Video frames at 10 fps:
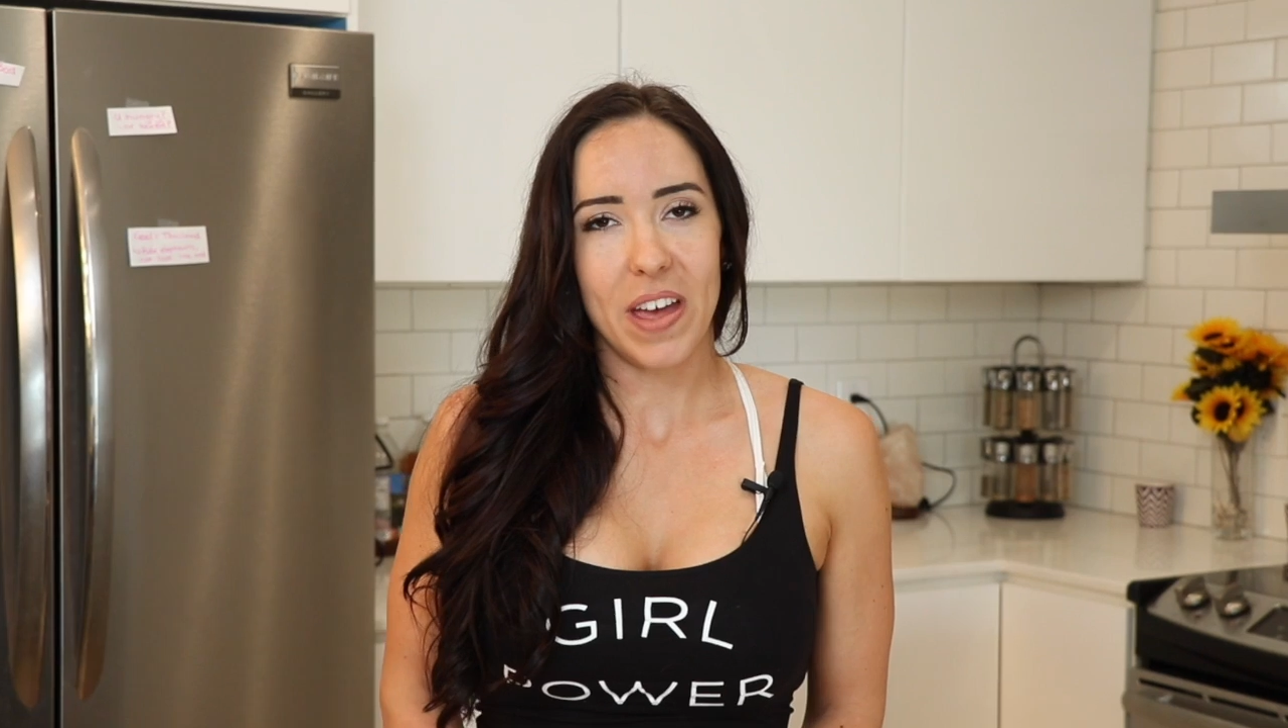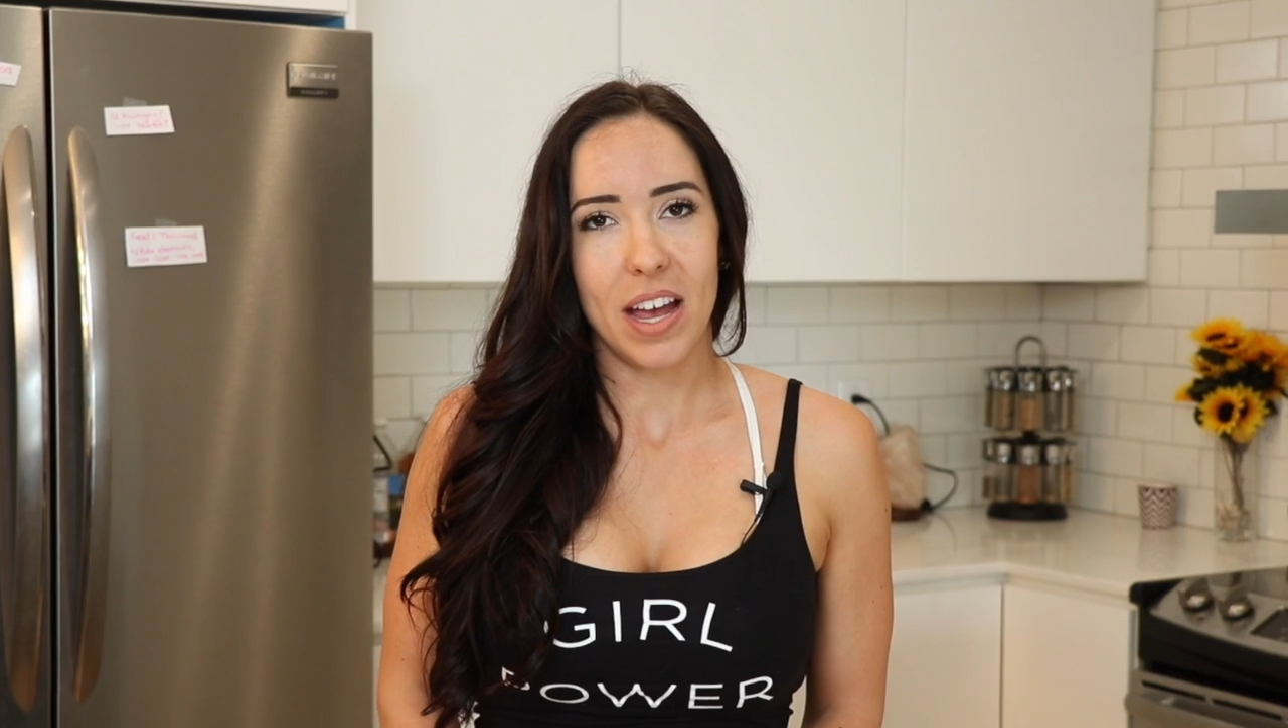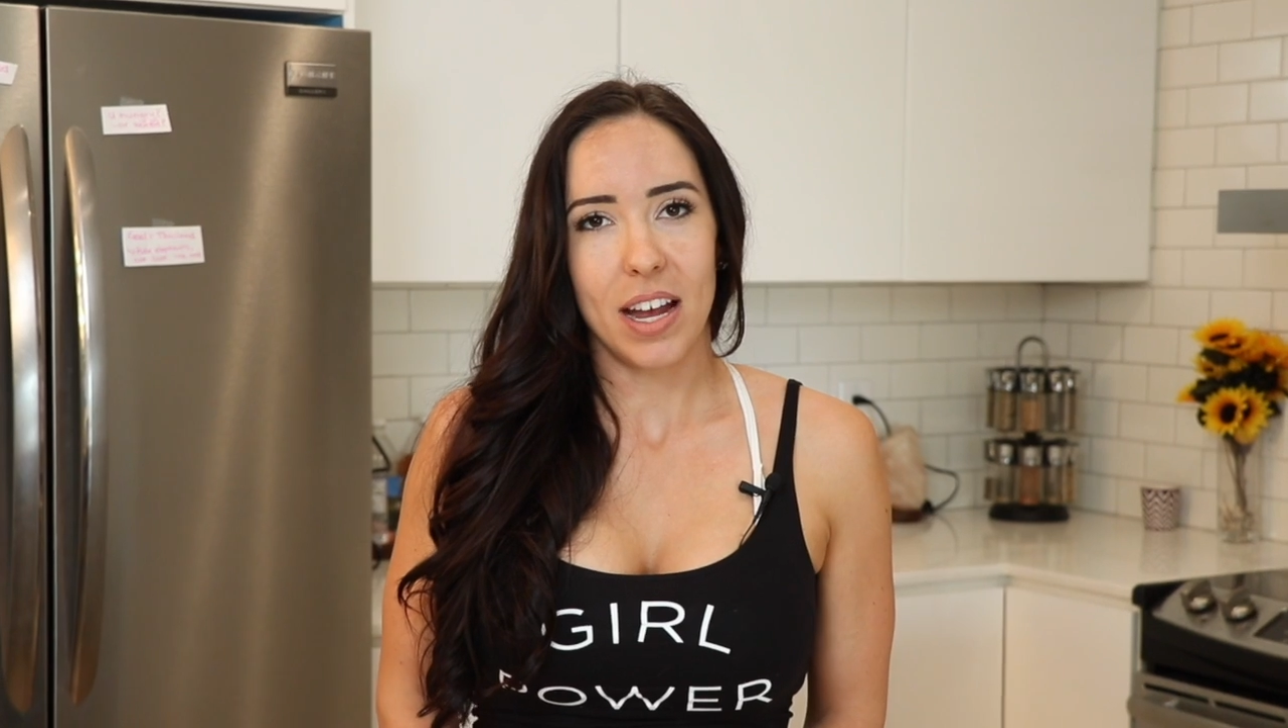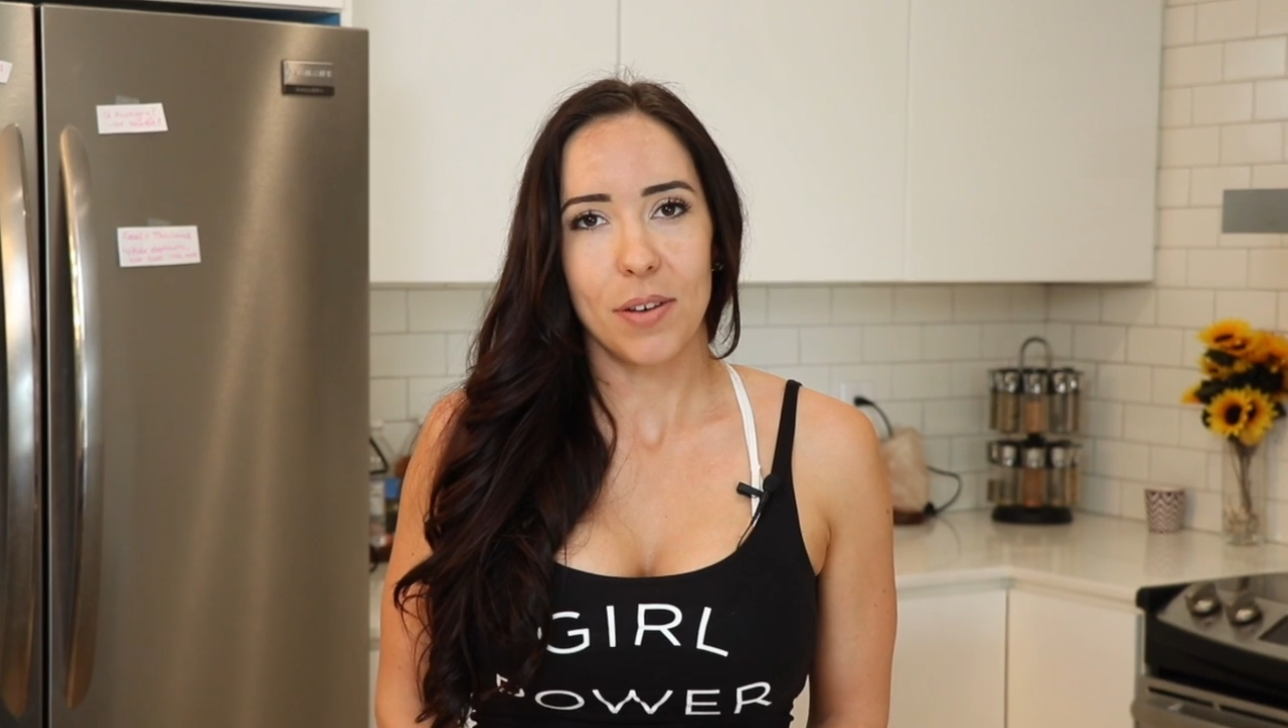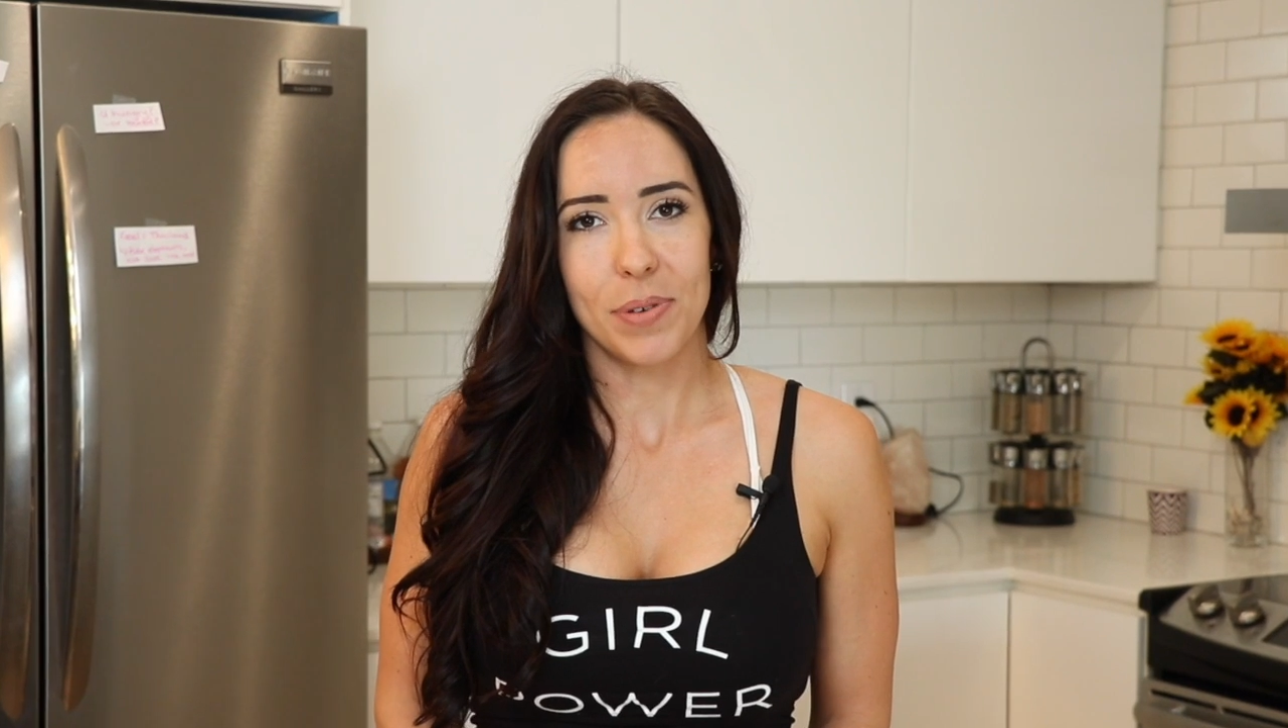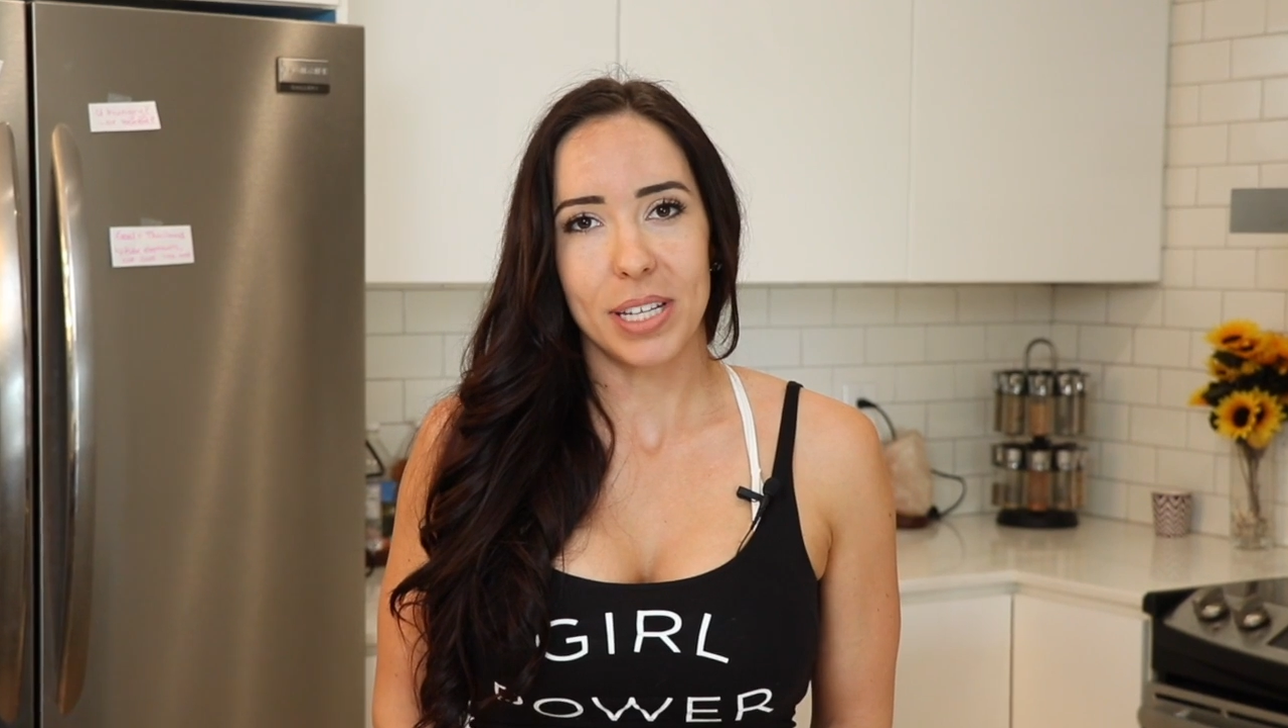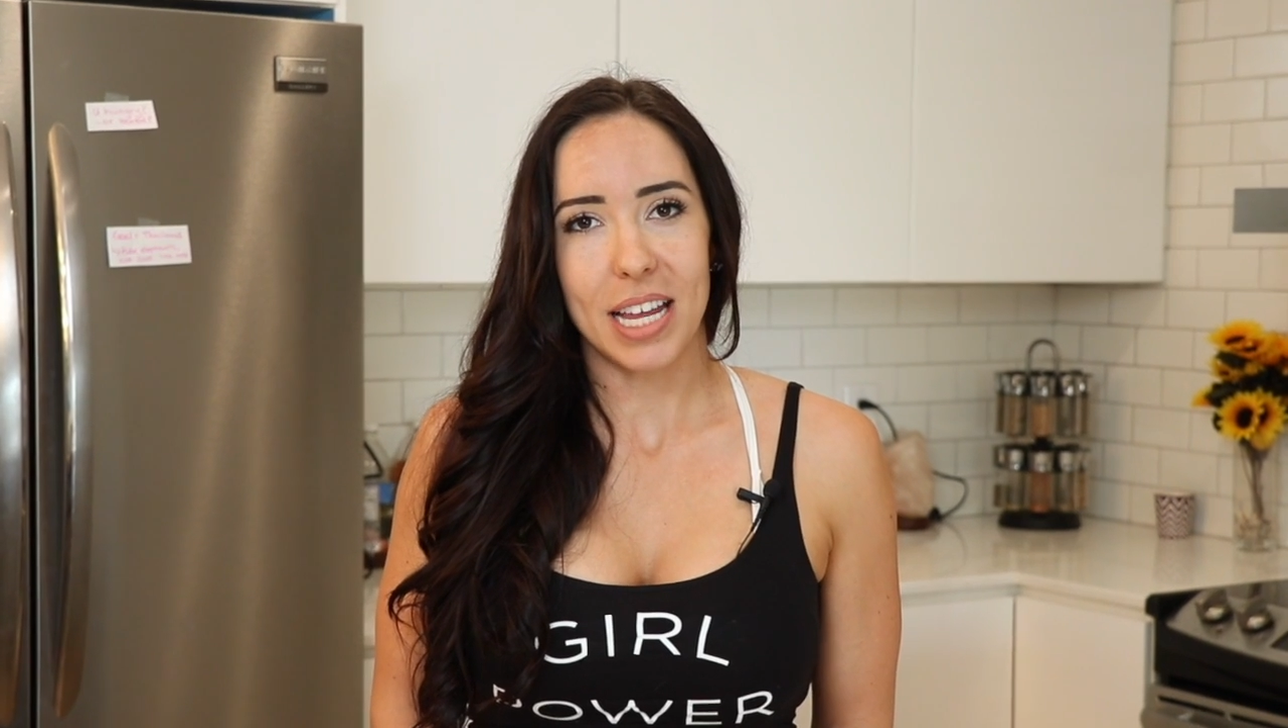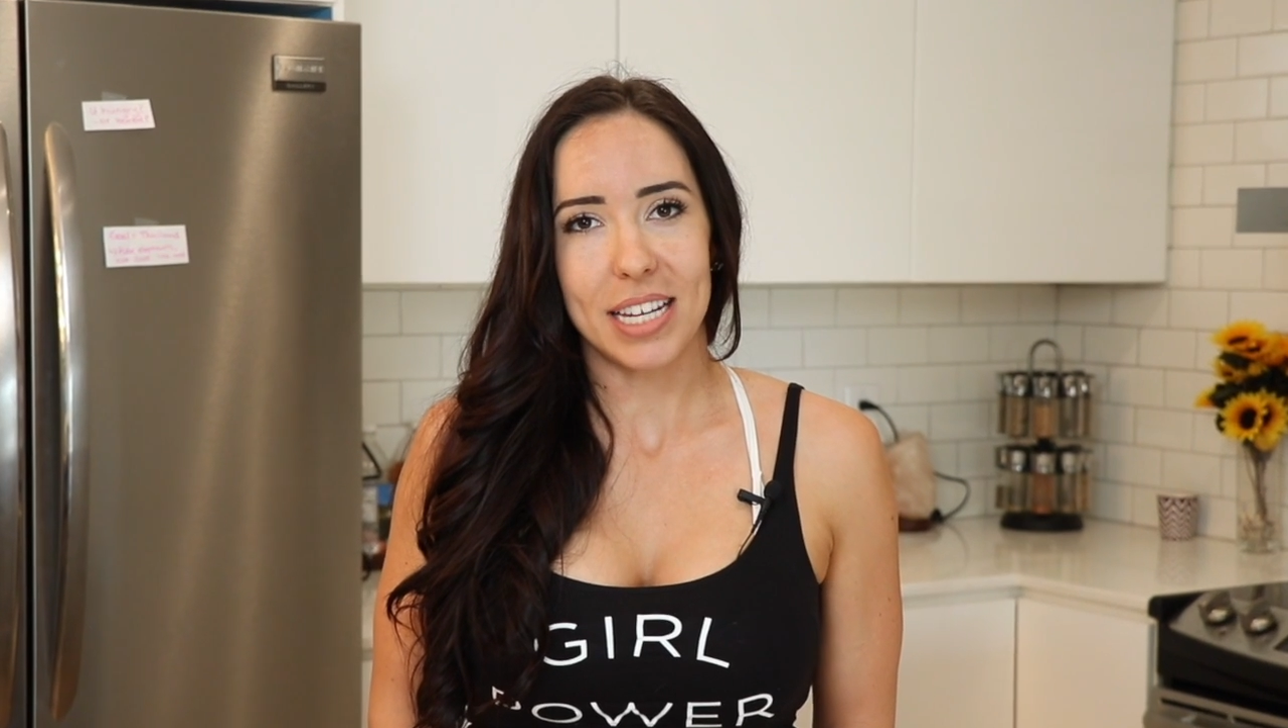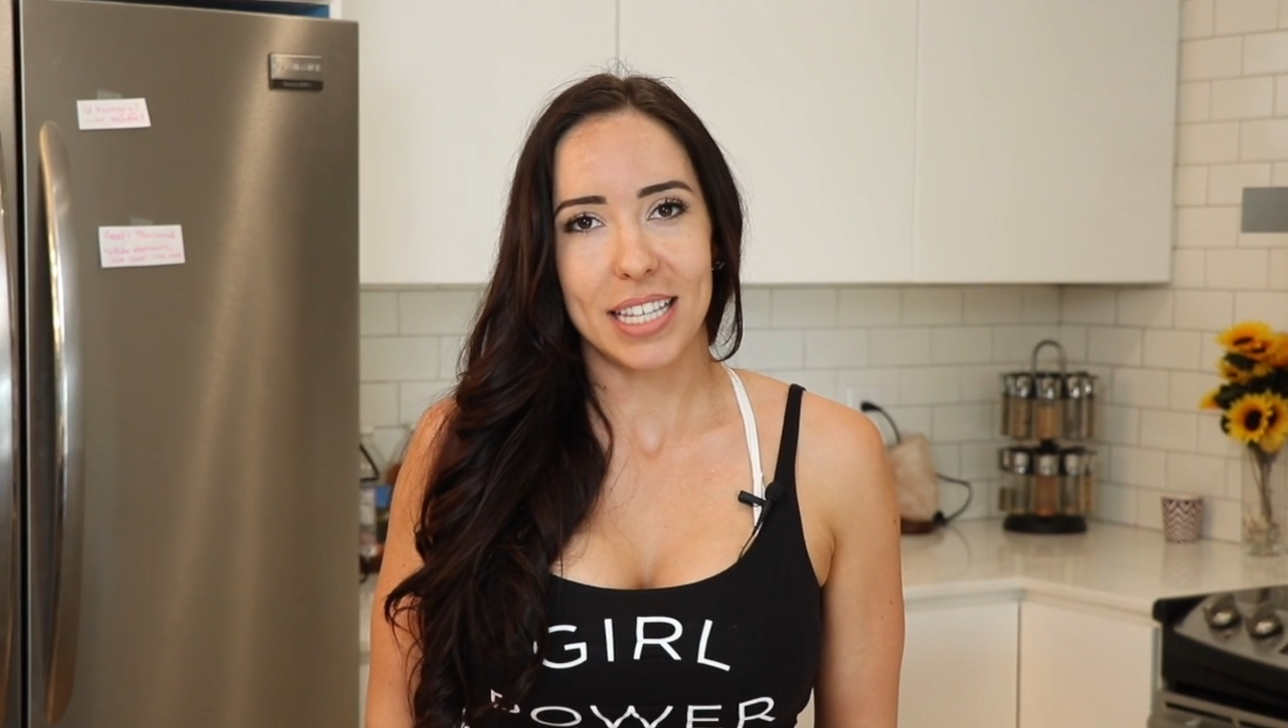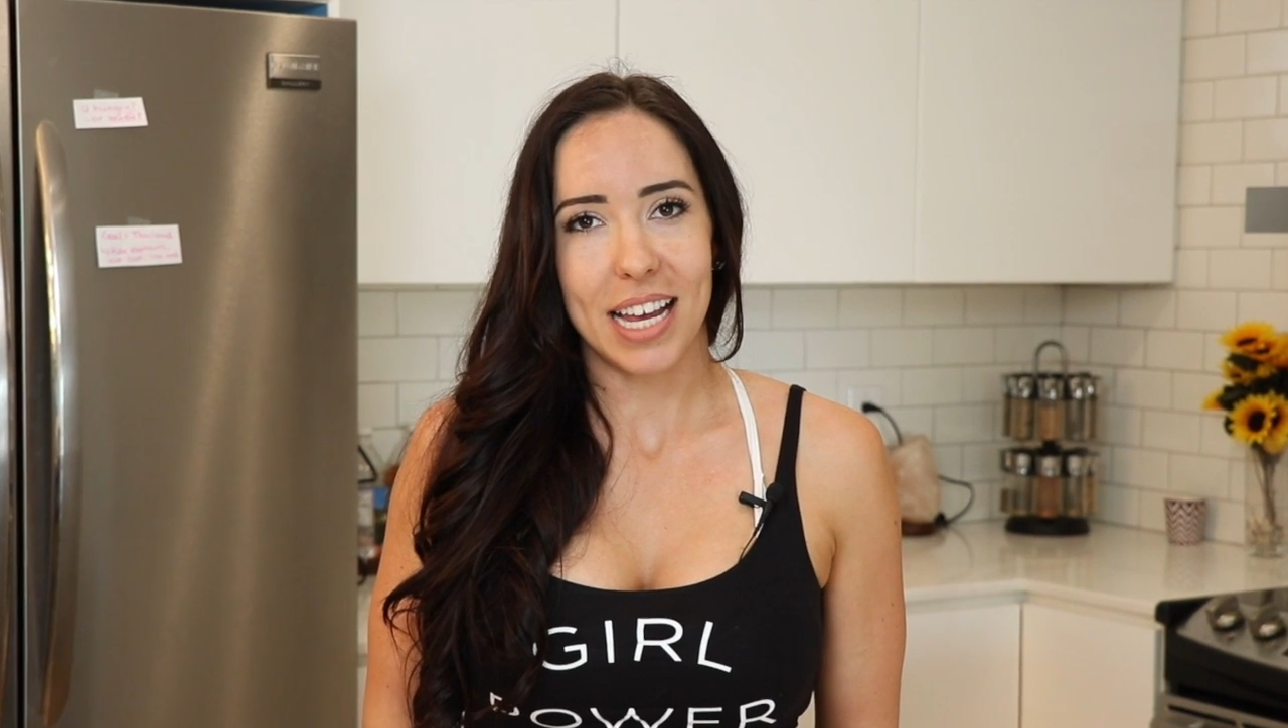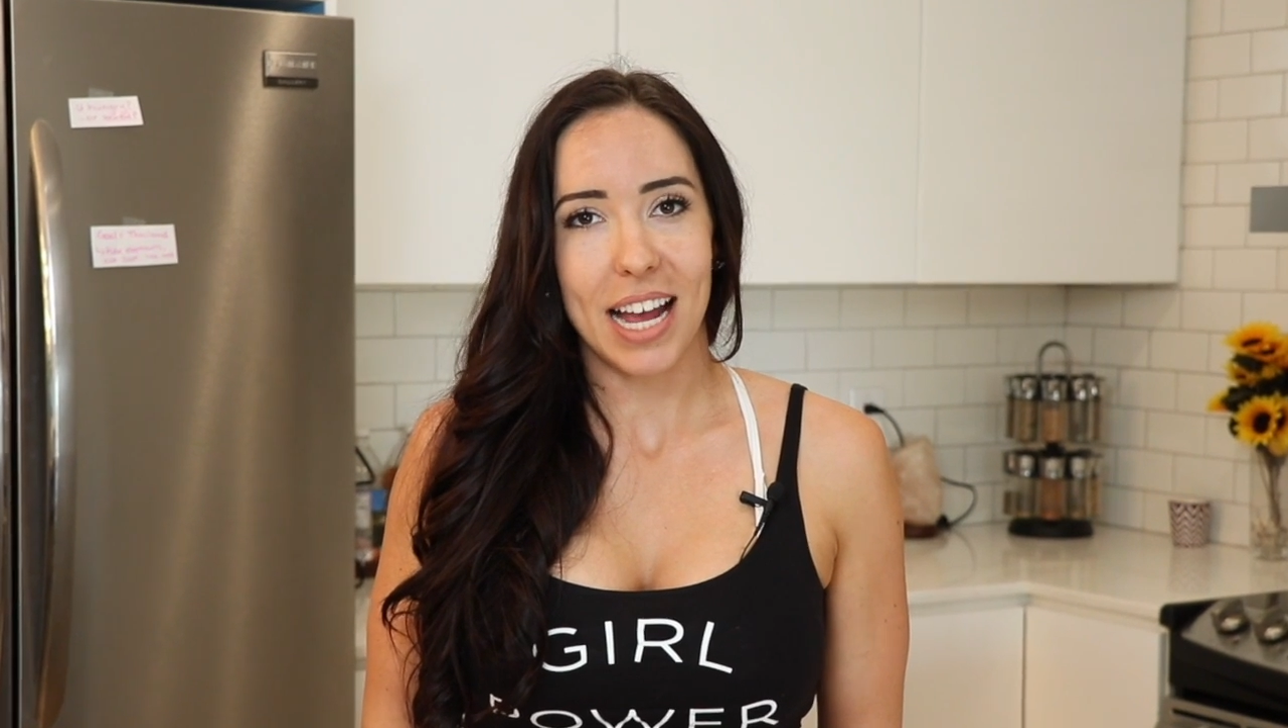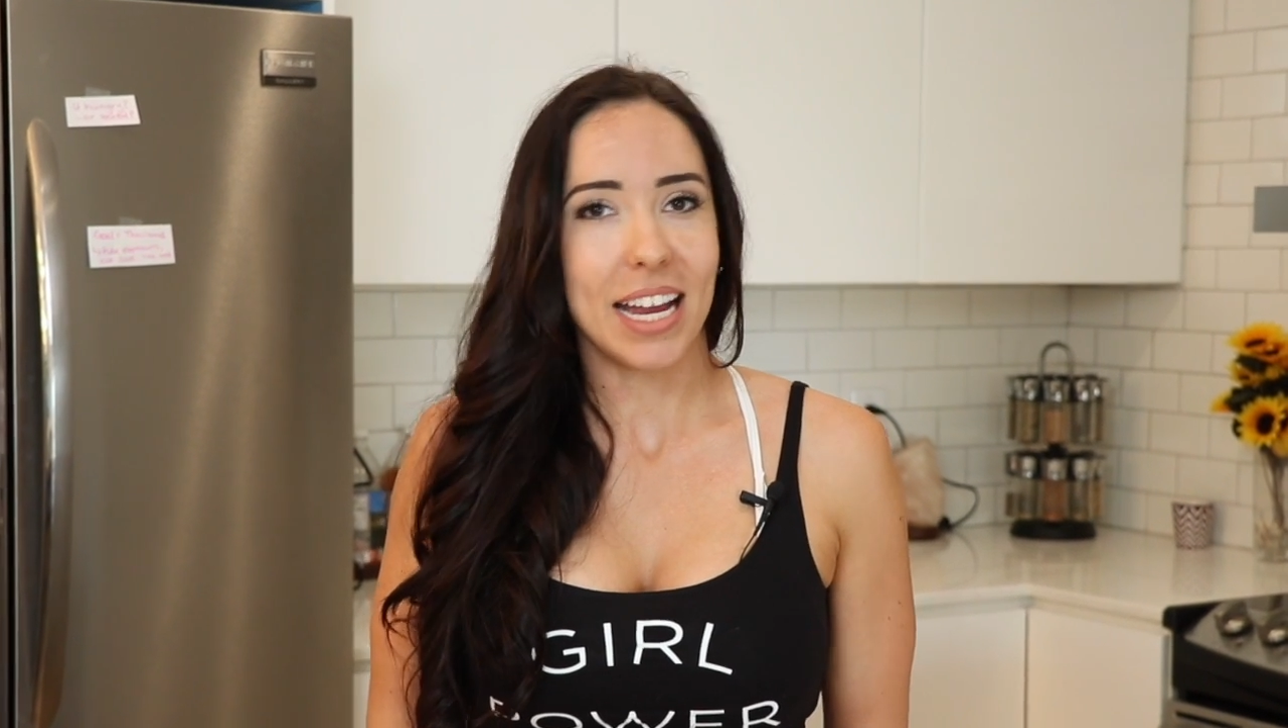that I realized that